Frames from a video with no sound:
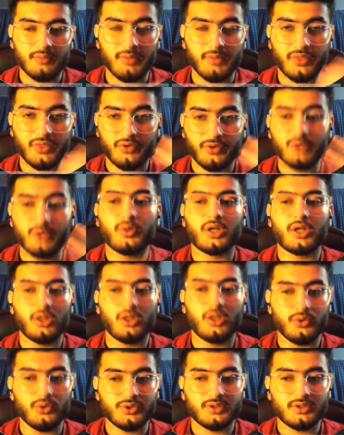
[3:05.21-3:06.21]
but 3 were
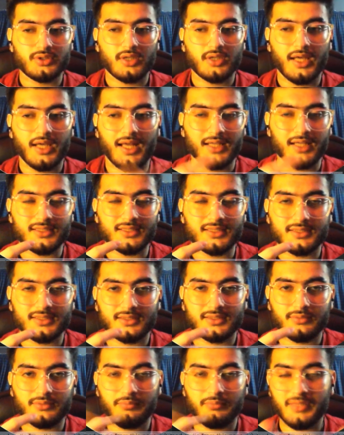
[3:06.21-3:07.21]
closed,
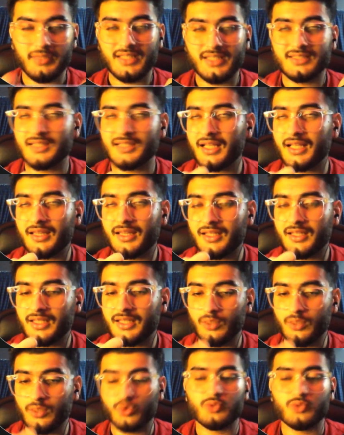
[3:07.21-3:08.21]
as means that
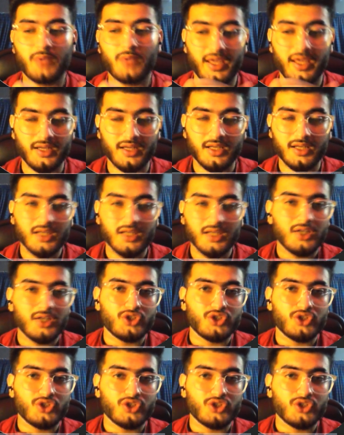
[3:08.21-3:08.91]
he was paid.